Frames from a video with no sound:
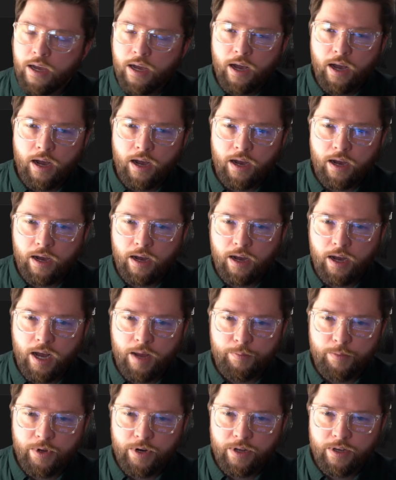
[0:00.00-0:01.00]

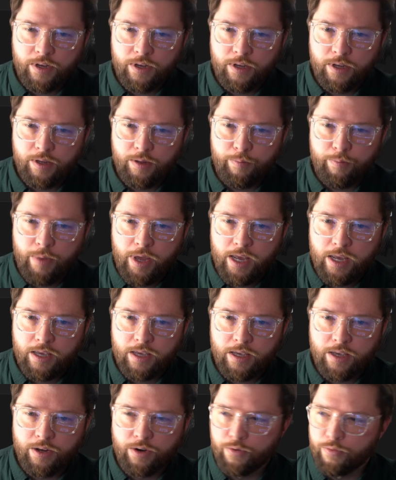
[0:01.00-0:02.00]
I'm going to make
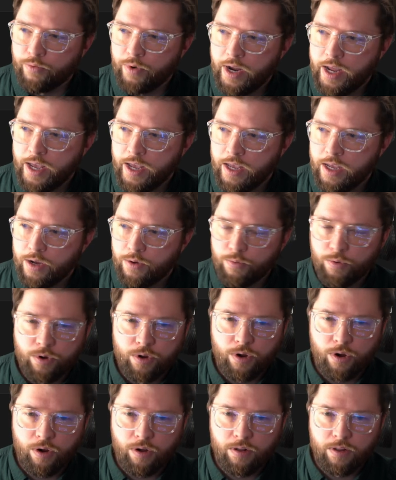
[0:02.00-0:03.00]
an array. We'll
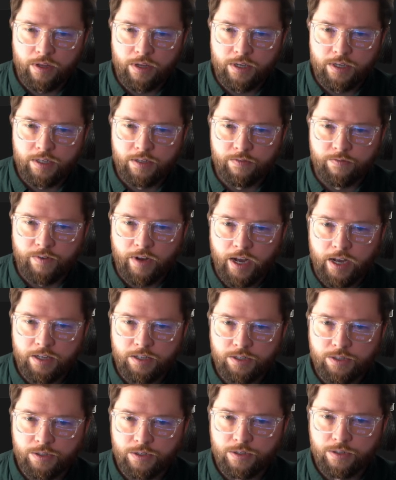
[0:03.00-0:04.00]
call it
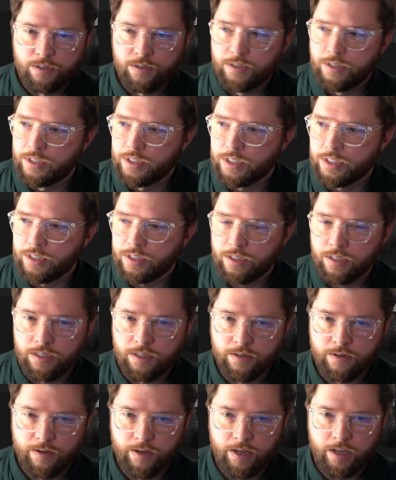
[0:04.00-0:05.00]
divisors,
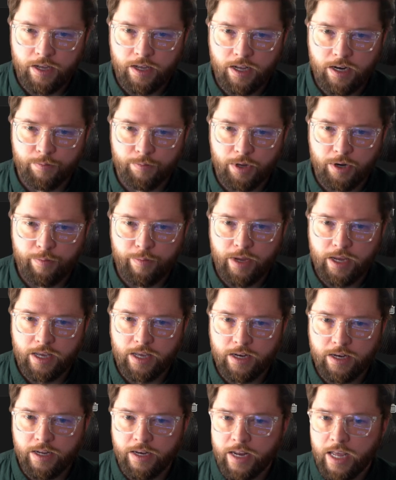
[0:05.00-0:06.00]
and I'm going to make
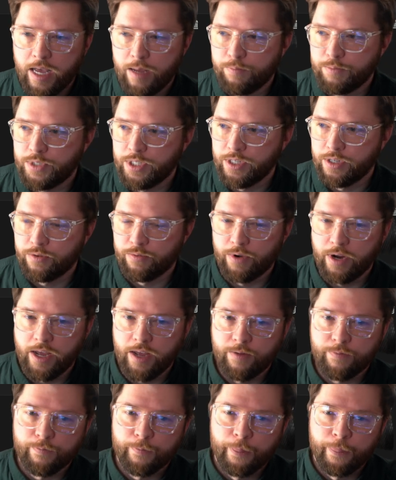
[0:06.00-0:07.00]
it an empty
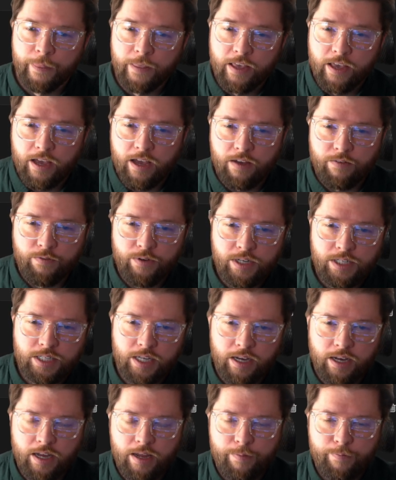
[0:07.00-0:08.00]
array. Every
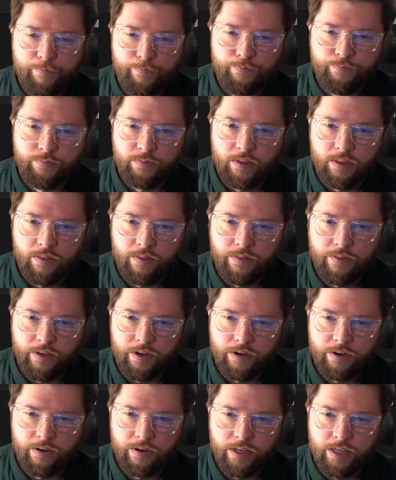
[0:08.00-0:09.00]
time
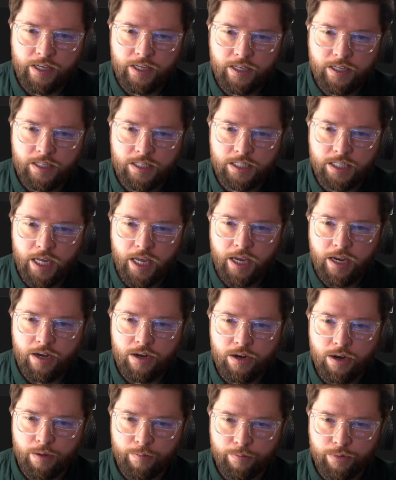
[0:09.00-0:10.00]
there is a
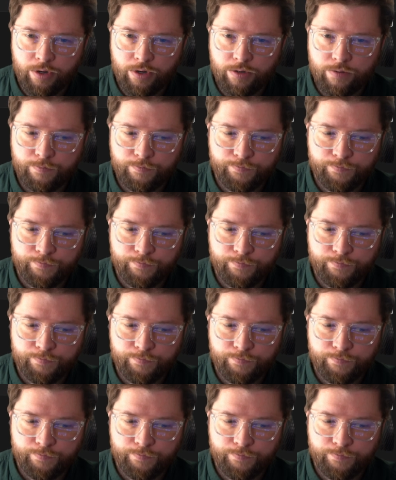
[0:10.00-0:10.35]
number